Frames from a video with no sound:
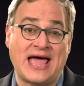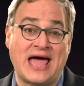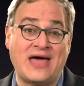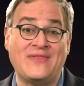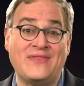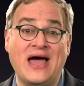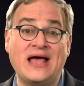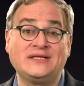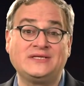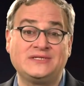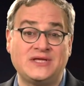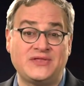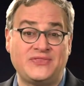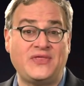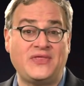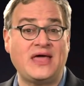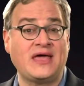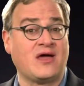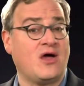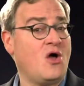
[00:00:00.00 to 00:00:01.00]
And that's the
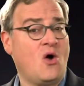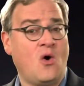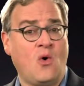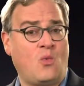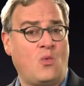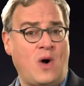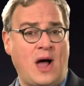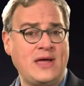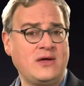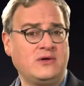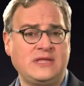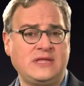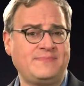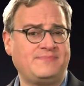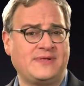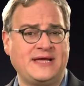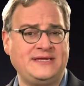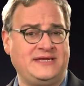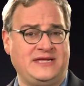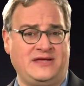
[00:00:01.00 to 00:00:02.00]
thing. Why only
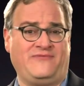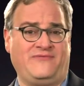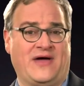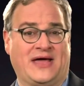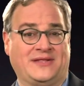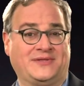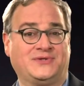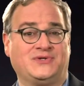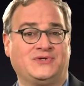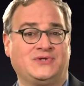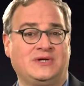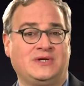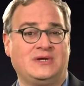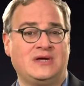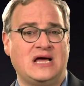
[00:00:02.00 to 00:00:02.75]
play defense?